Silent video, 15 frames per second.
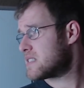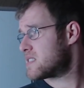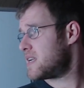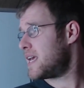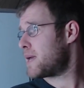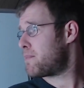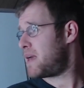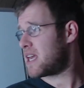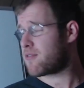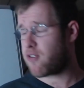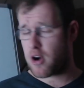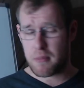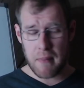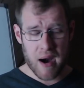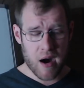Sneak peek
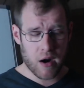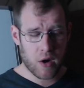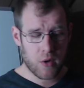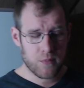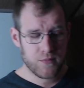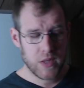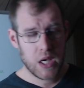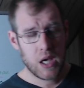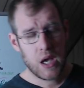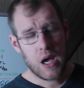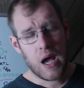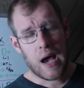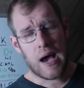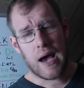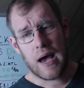for tomorrow.
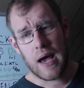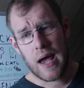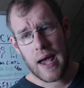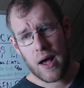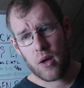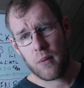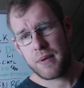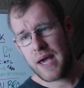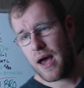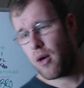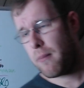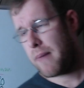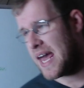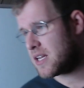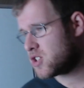Uh, L P
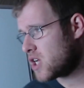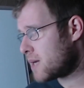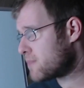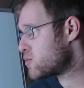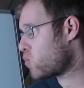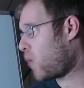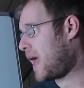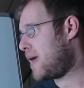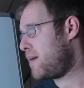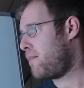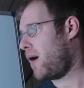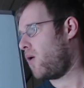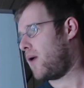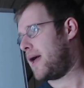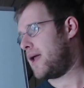L matchups,
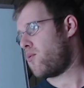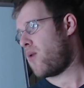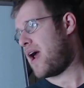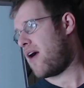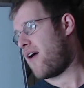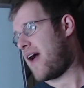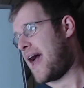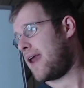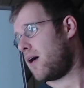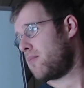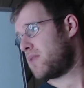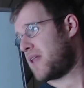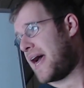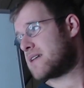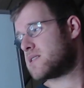Weibo and Rare
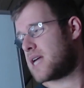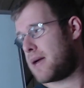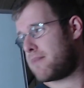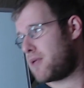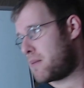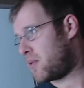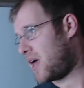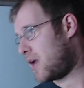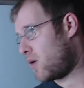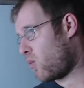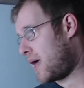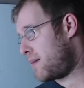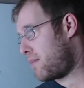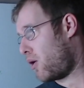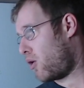Adam. Last time they played,
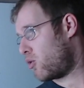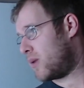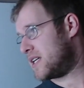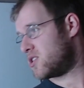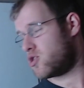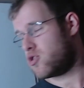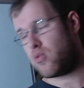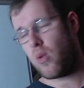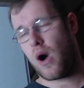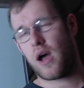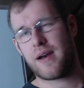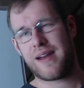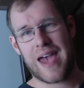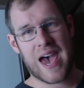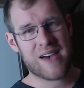Weibo went two
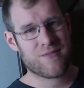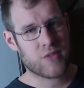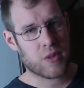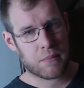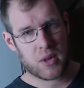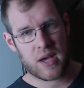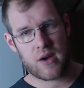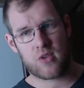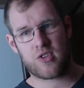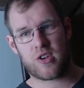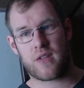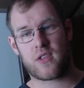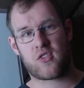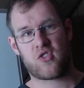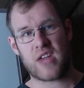one. Half the players
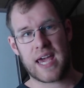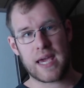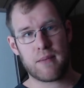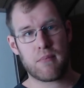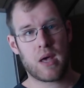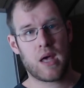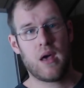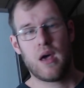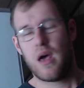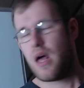are the same.